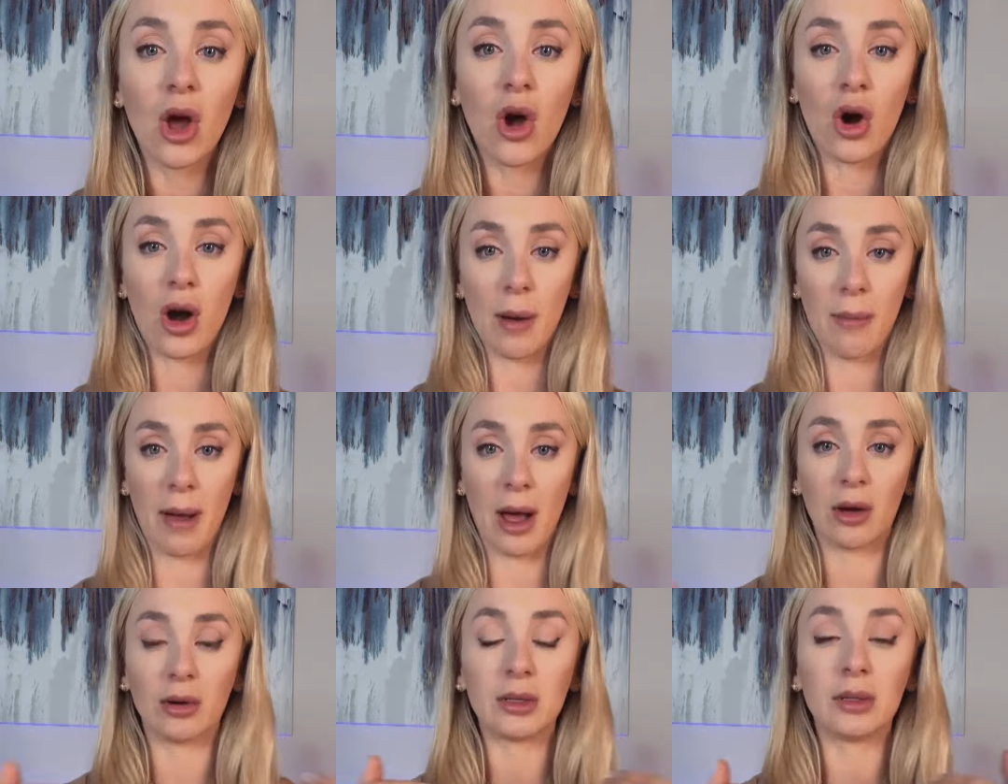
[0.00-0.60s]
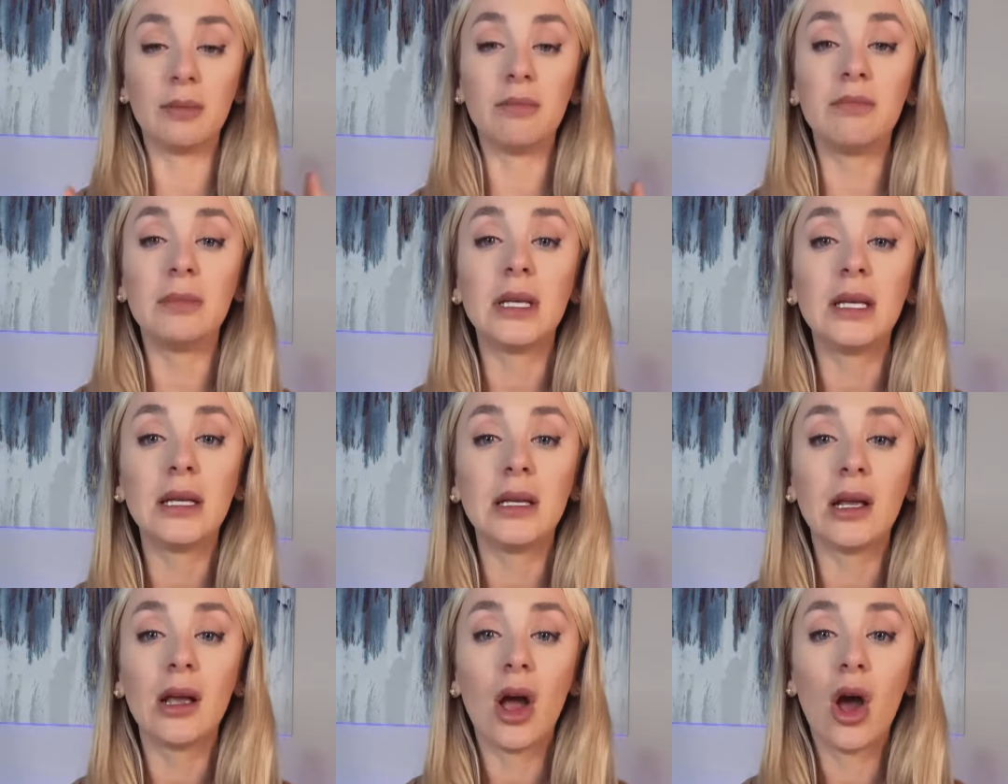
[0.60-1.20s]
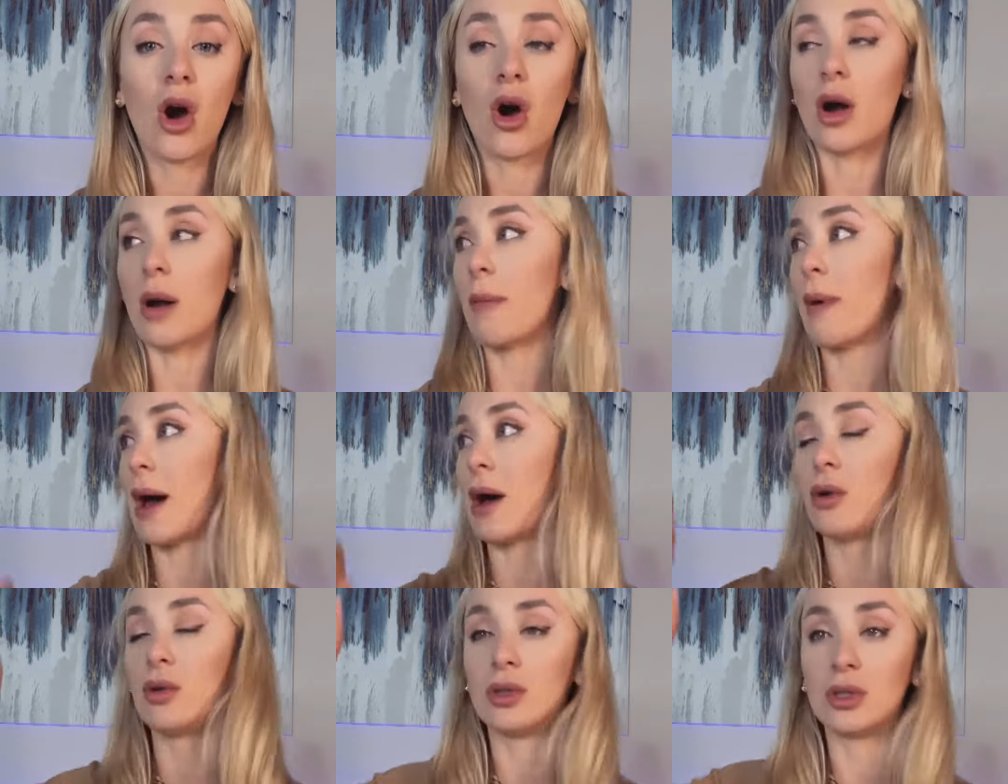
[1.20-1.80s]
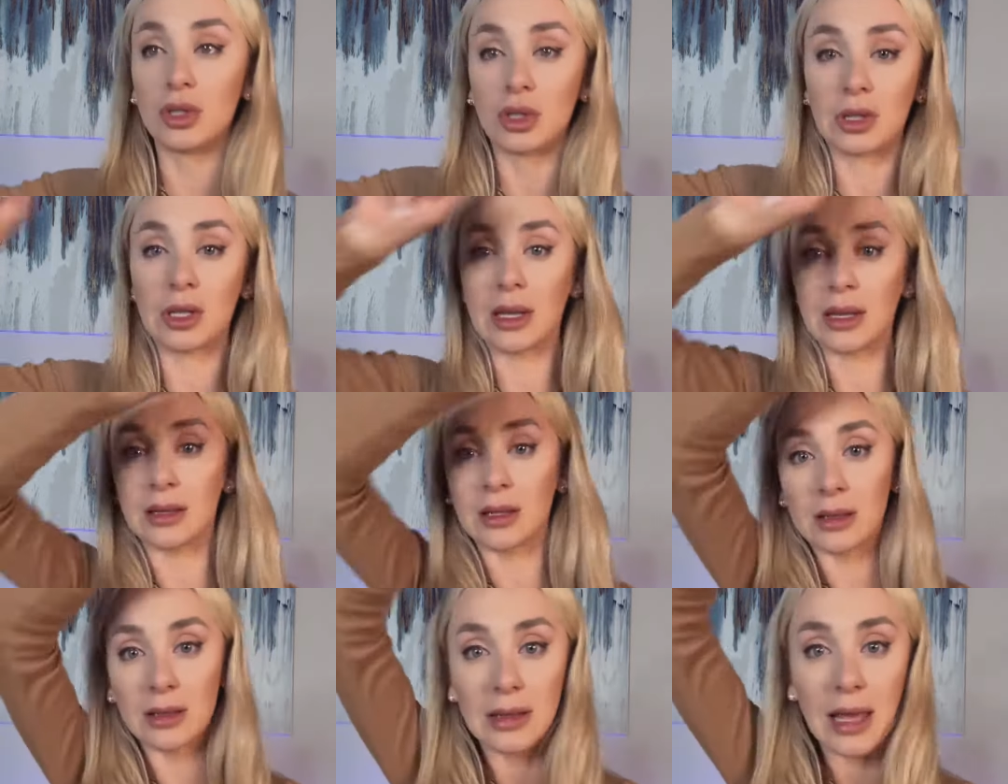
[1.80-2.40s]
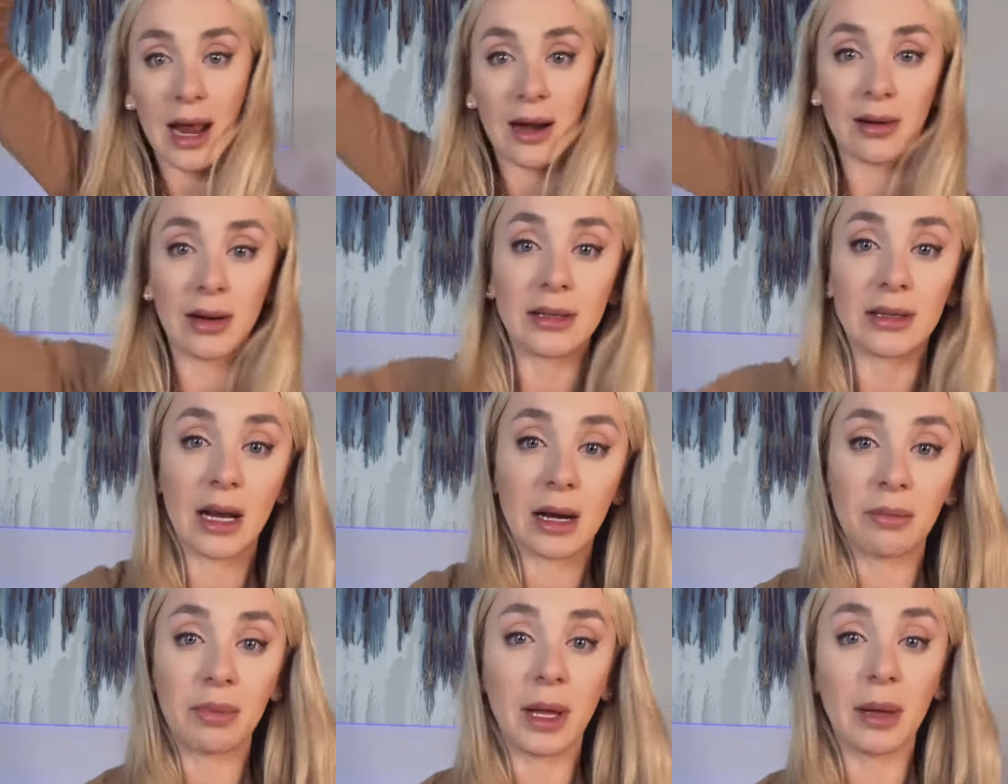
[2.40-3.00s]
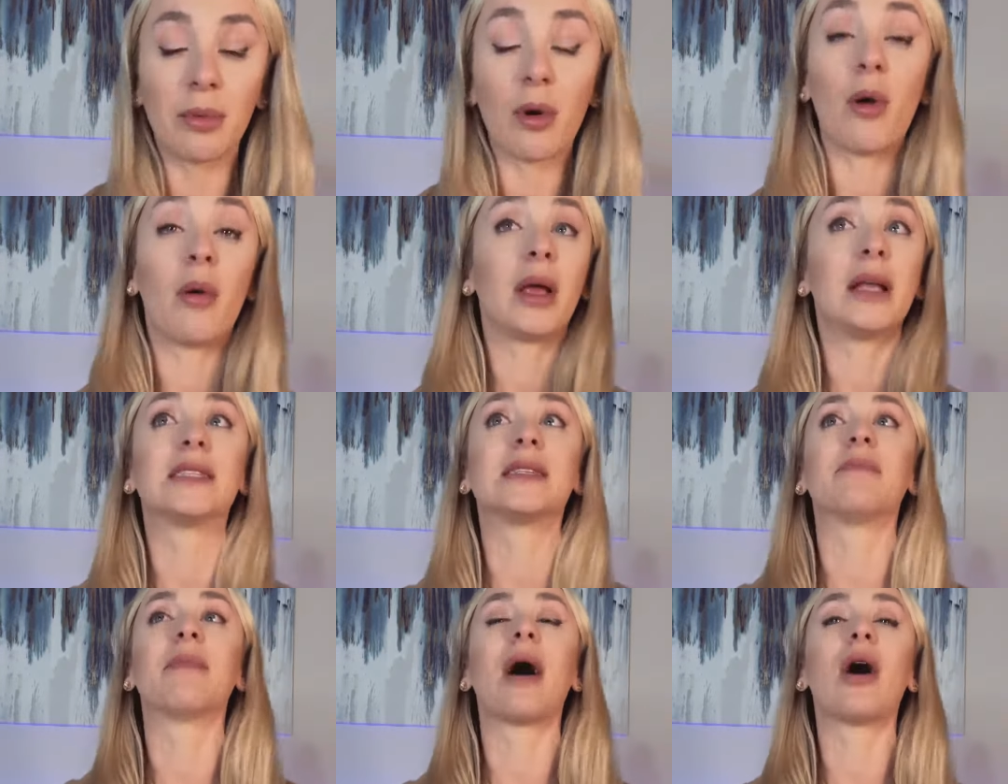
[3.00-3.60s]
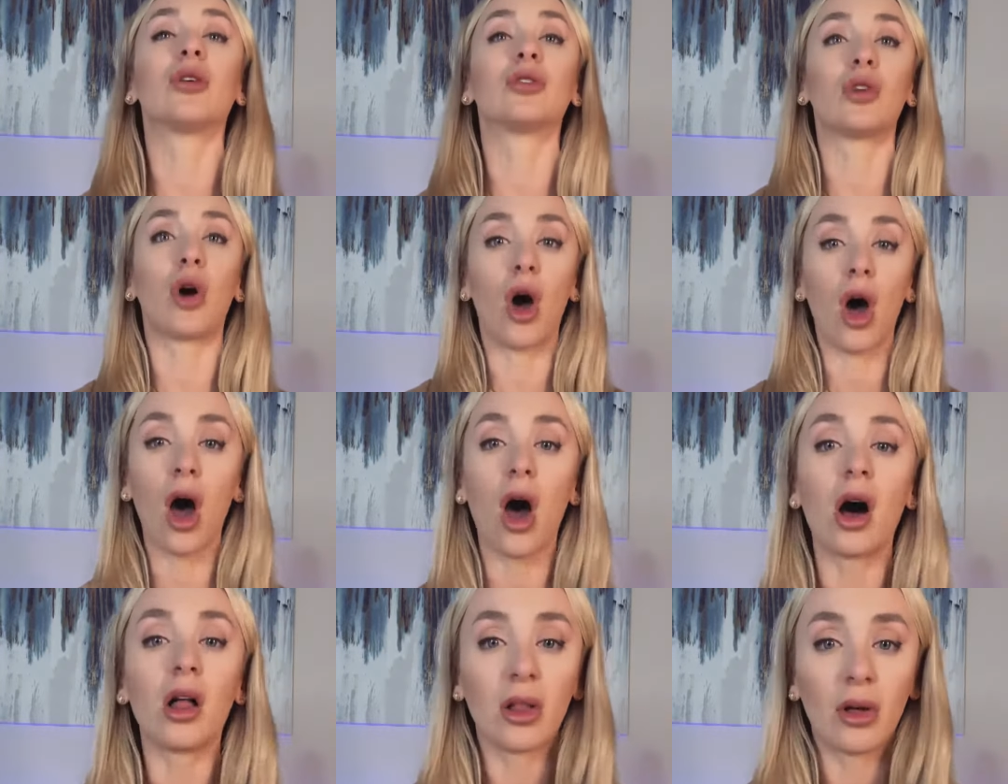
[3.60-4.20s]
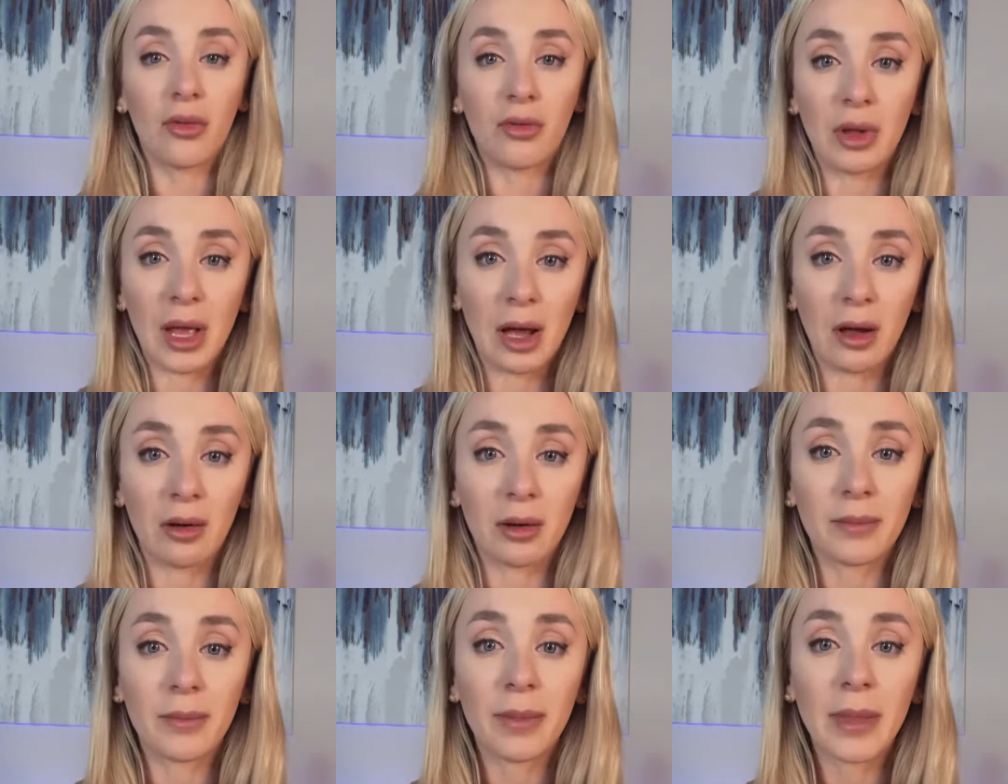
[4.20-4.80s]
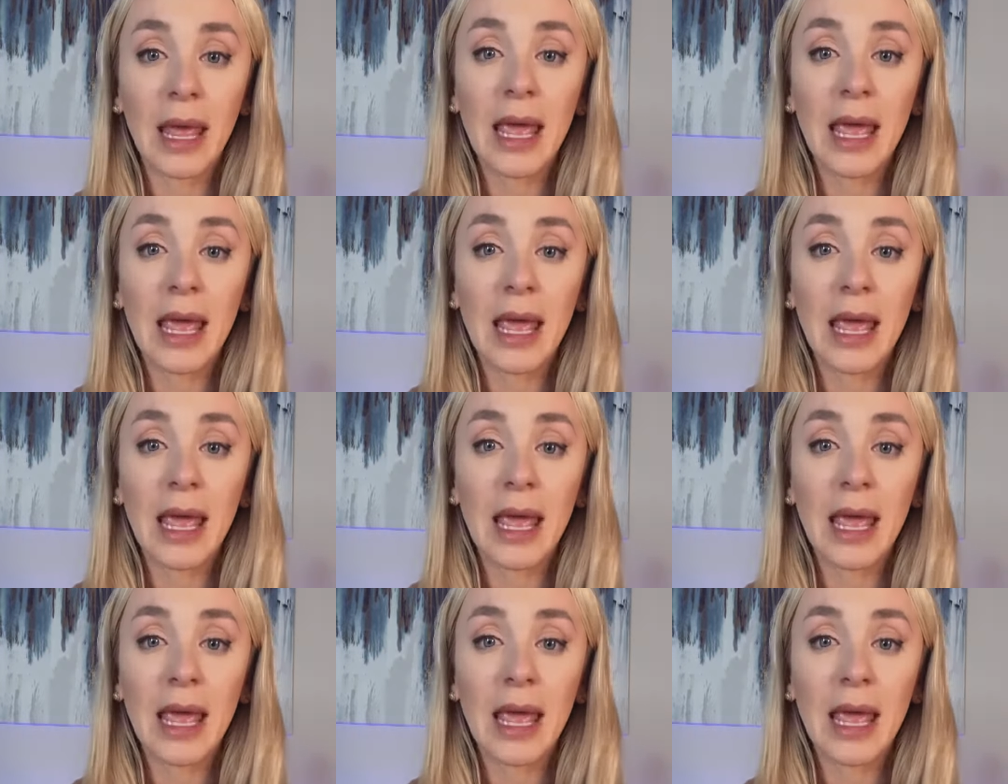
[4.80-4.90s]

or about me or about there and their people. It's about all of y'all.